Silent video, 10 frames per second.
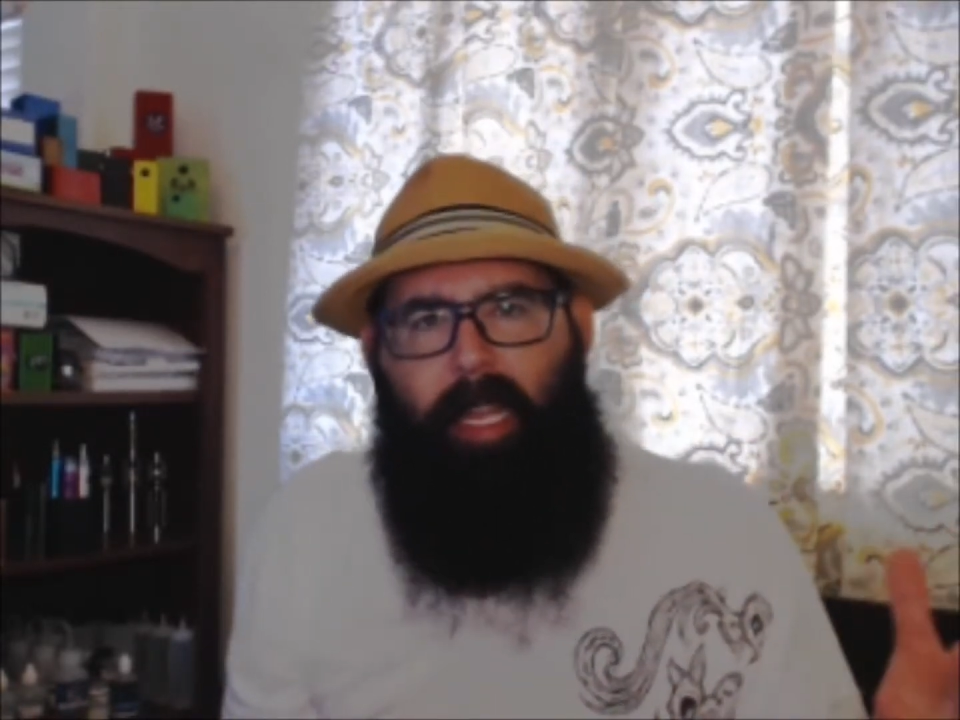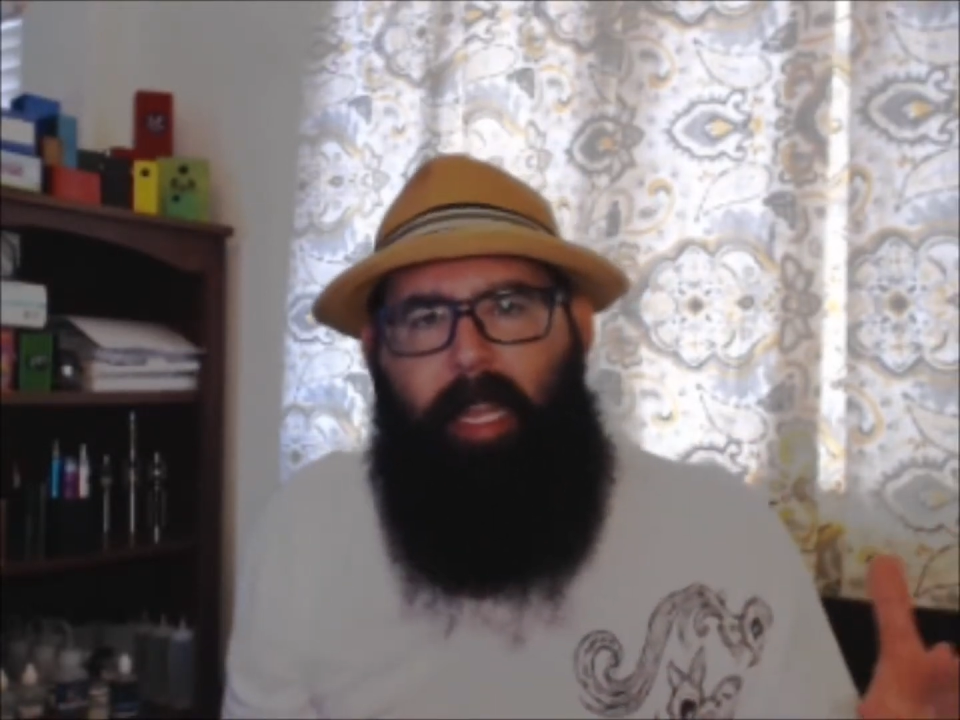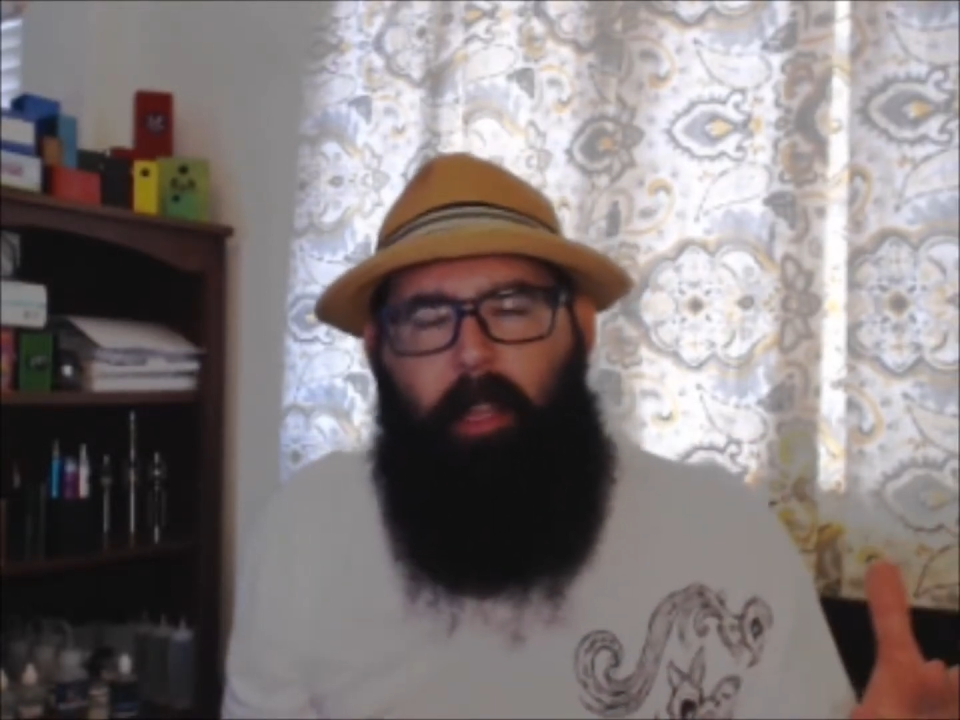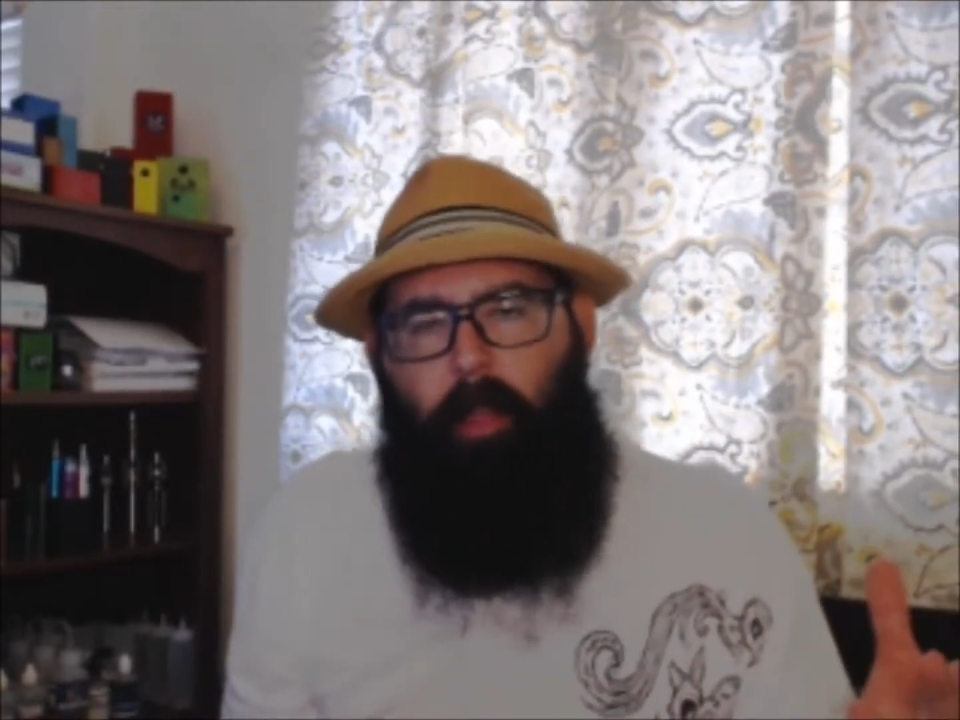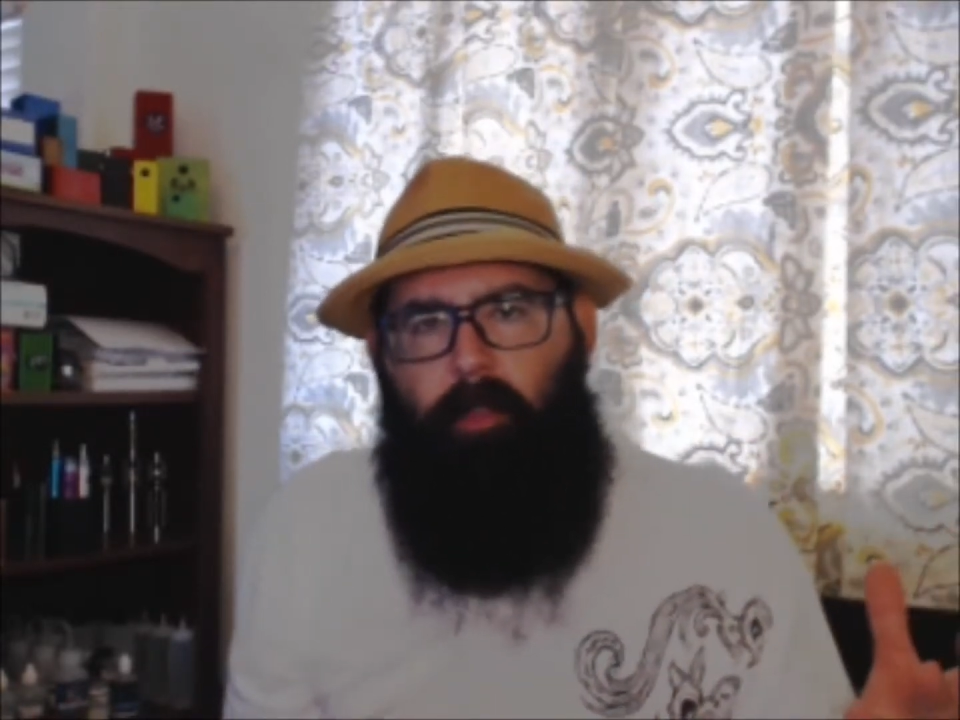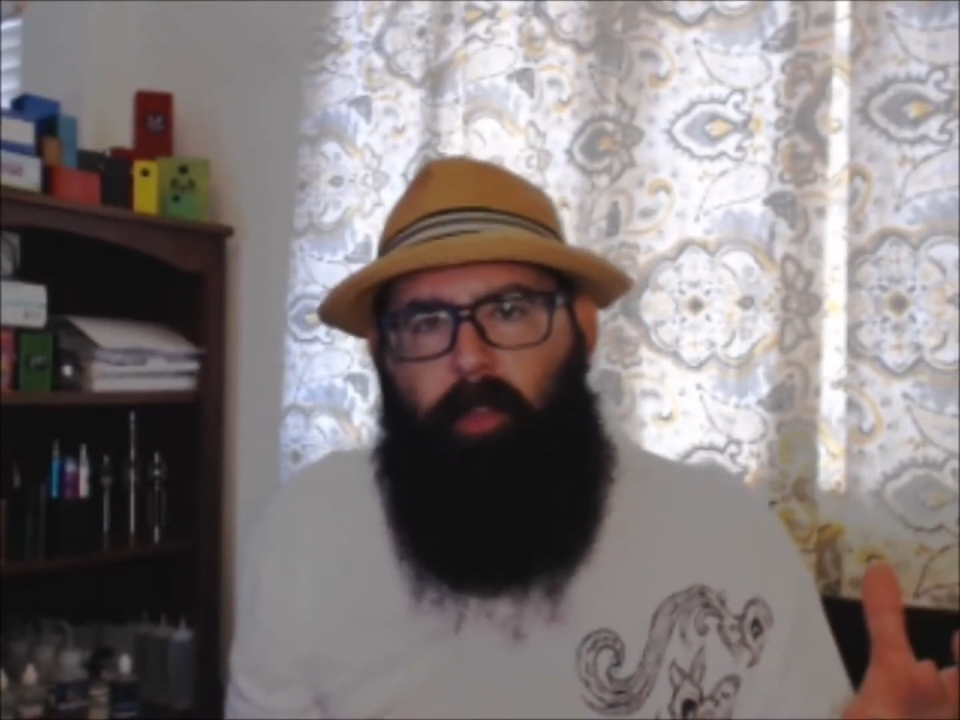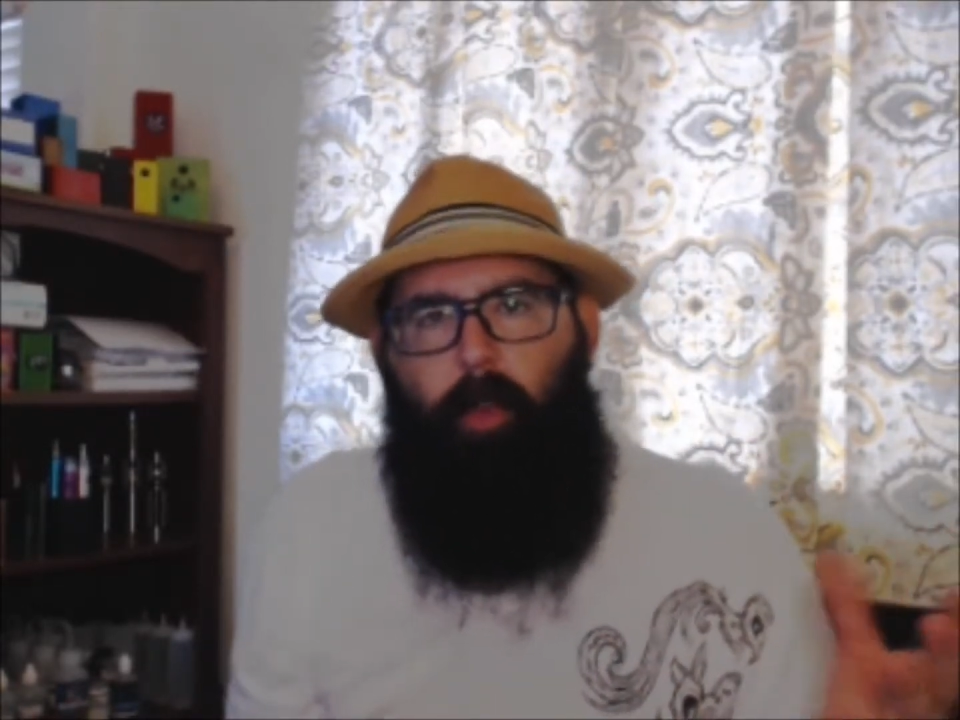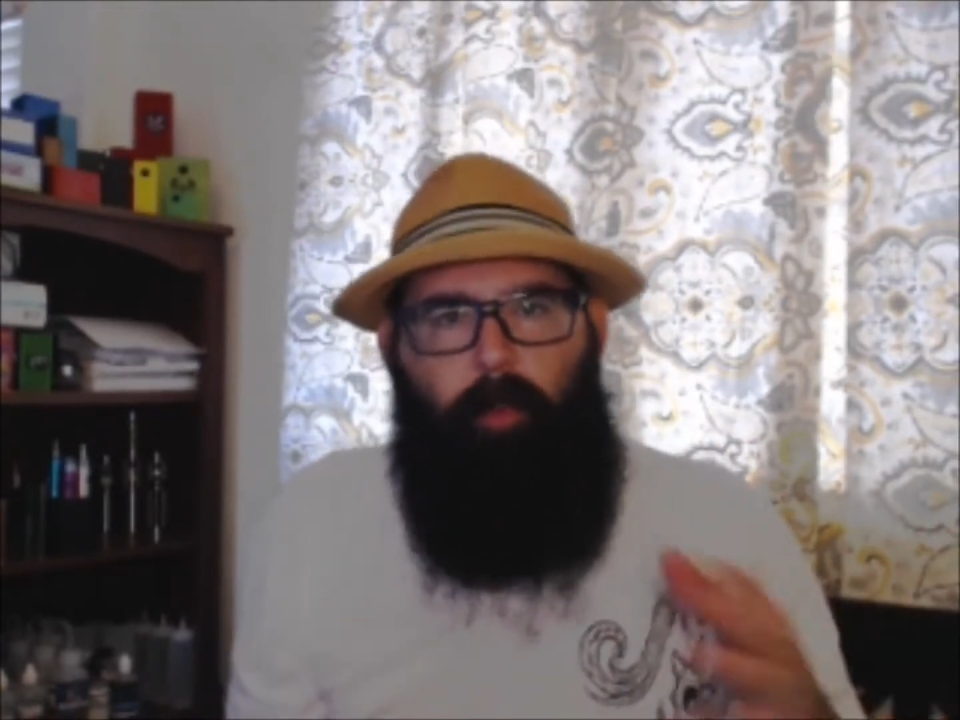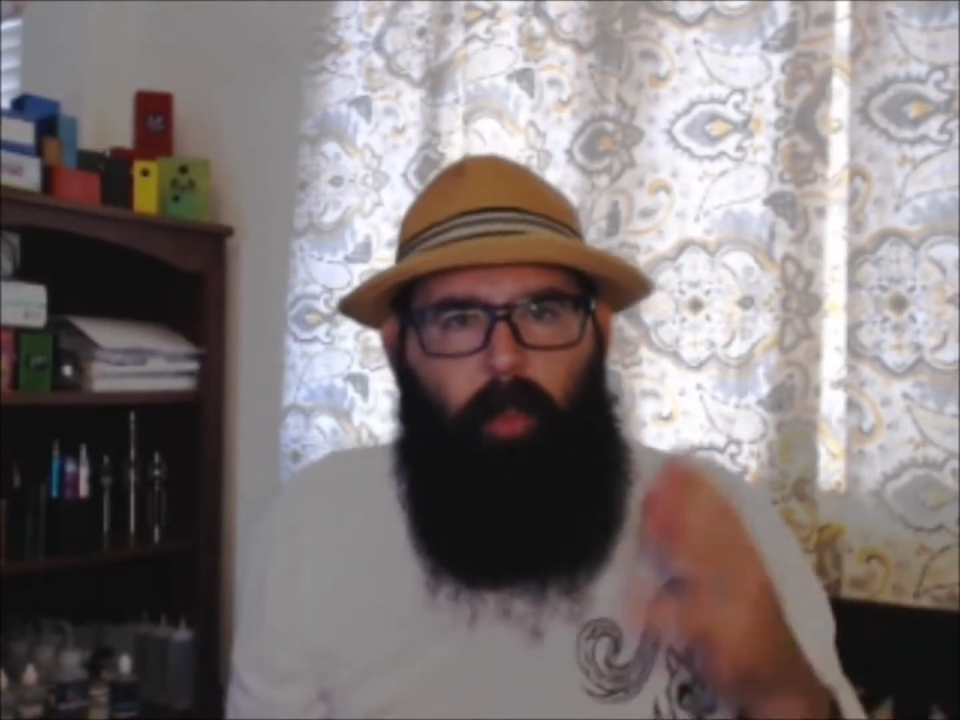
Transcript: used to.